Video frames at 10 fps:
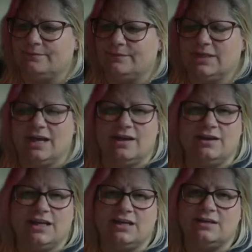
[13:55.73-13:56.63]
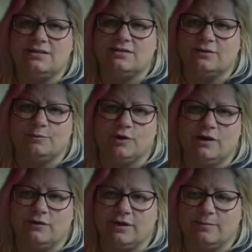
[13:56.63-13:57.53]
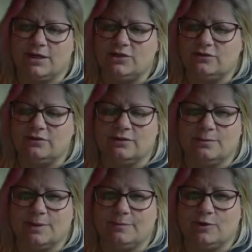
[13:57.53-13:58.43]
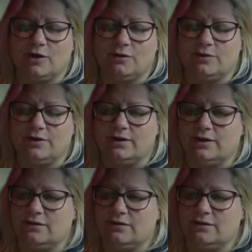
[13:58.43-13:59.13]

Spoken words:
Yeah, and kids are a priority. My children are my priority.